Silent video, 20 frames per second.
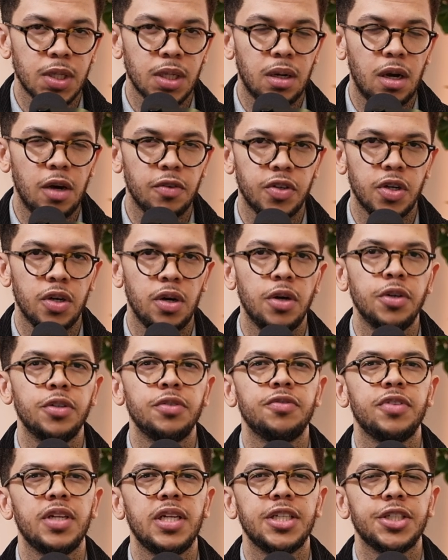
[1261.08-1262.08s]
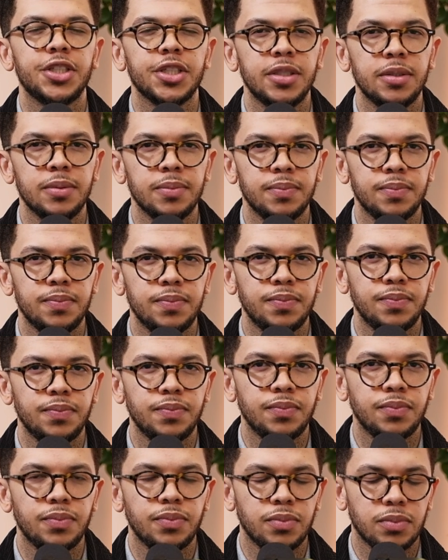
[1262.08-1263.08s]
of her own volition.
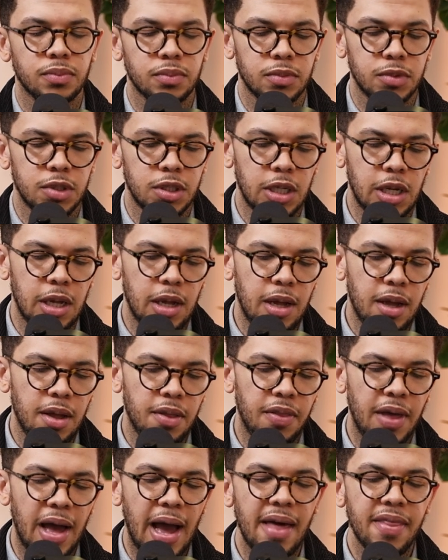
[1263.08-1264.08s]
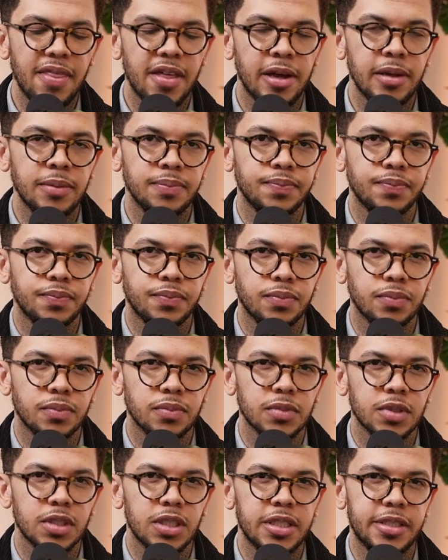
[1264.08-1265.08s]
The other
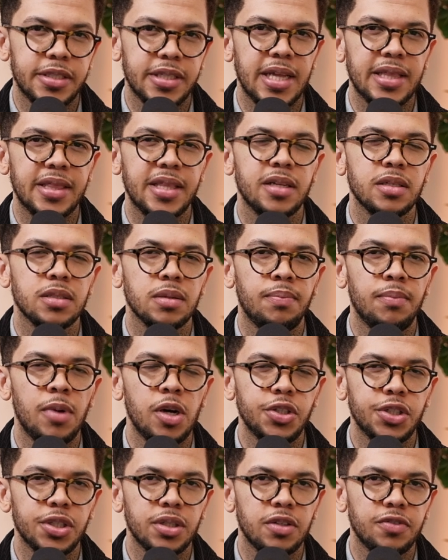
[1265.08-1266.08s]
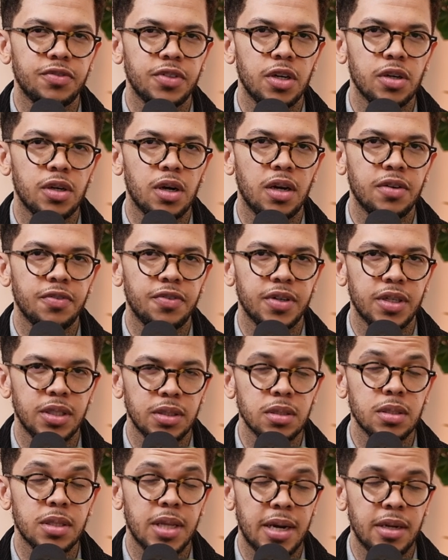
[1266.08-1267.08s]
is that there's a motion of no
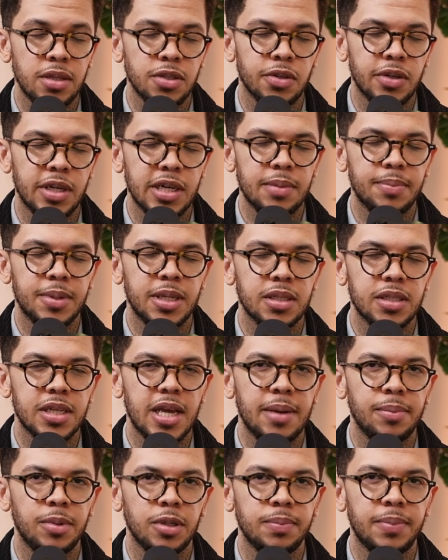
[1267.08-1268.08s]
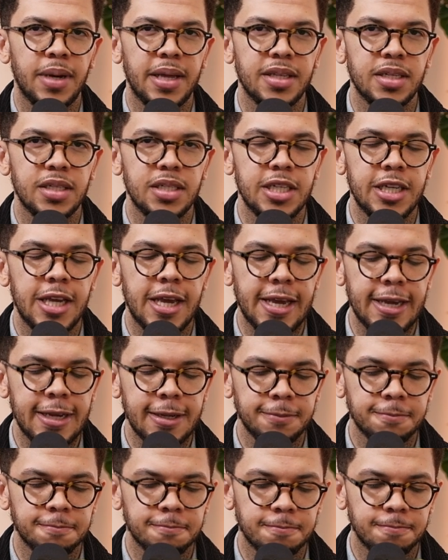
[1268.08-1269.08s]
confidence that has already been tabled by the DA
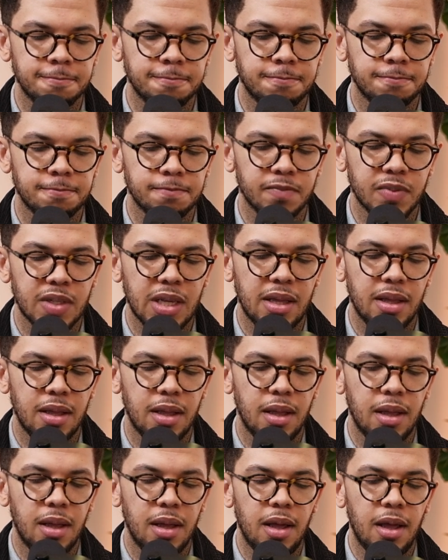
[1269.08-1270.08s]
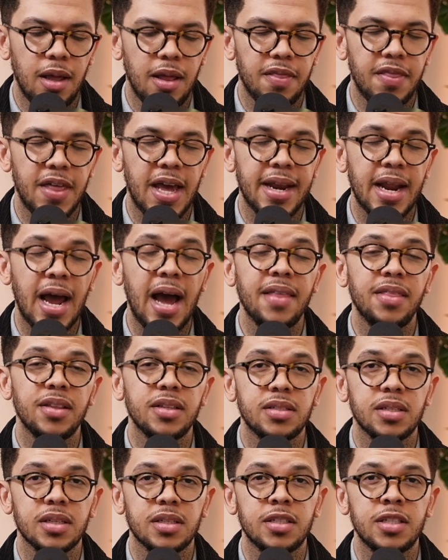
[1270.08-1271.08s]
that either
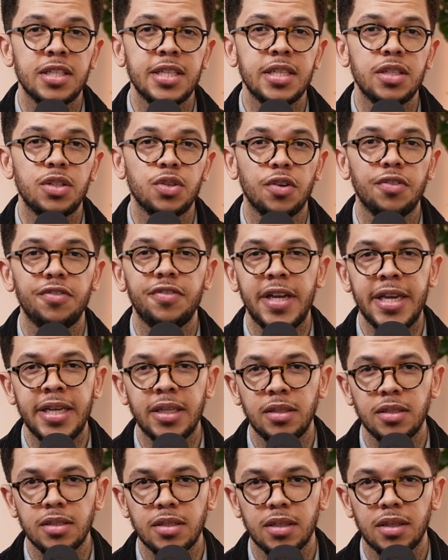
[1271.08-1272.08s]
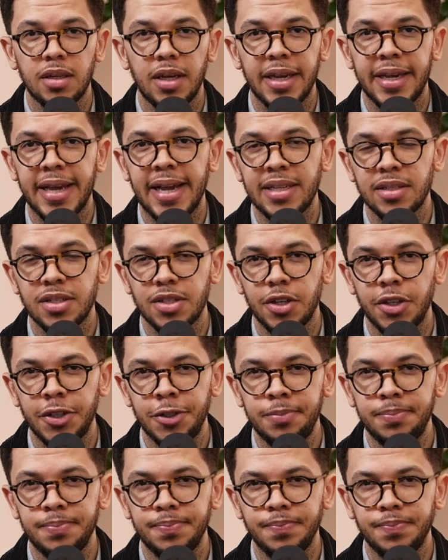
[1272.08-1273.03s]
succeeds or fails against her.